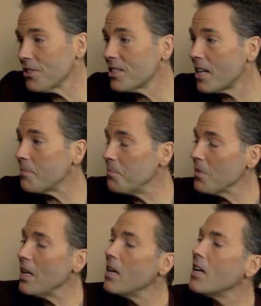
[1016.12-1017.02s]
you said.
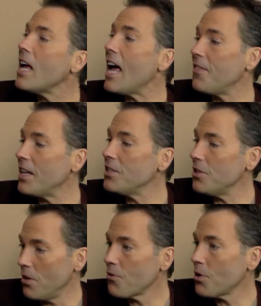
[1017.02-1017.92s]
And
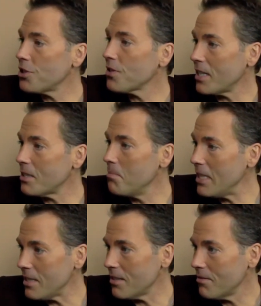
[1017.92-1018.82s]
then, of course, you got to
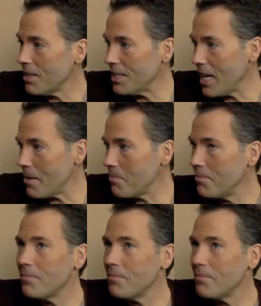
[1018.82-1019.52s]
meet the dame.